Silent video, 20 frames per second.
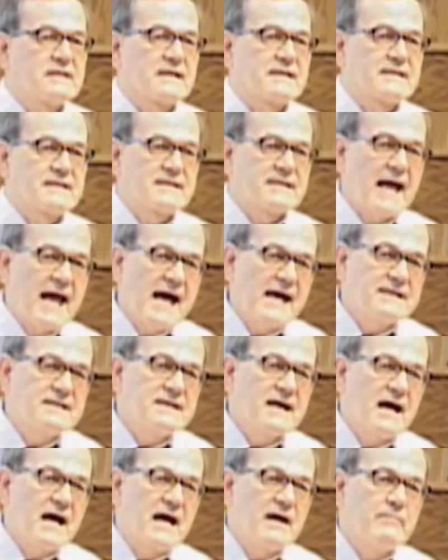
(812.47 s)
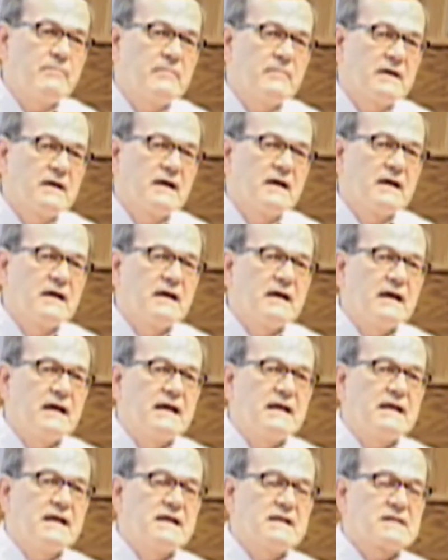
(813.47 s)
It's a sad time
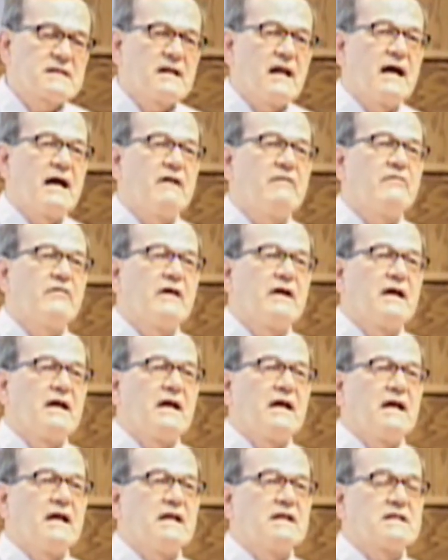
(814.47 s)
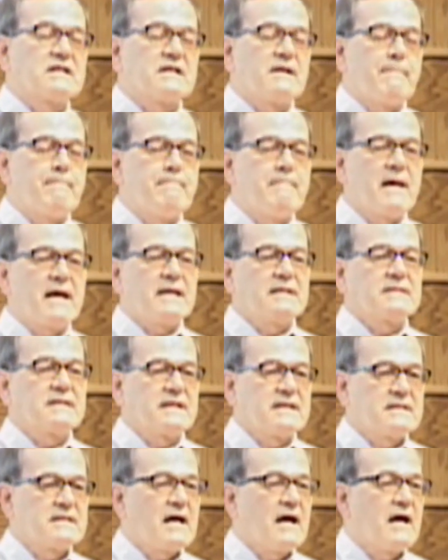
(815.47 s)
in his life. It's an
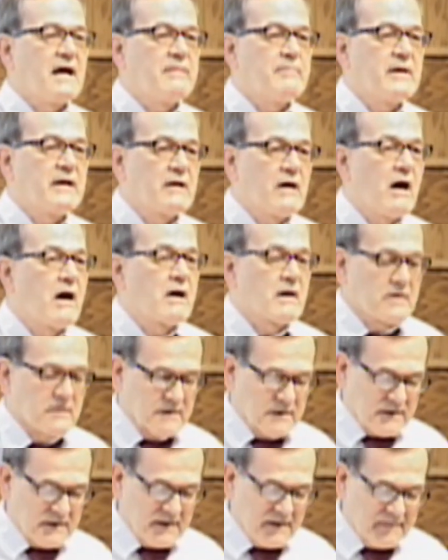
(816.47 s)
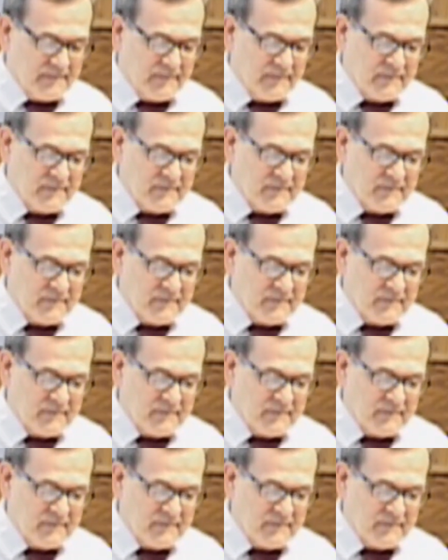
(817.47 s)
amazing time in ours.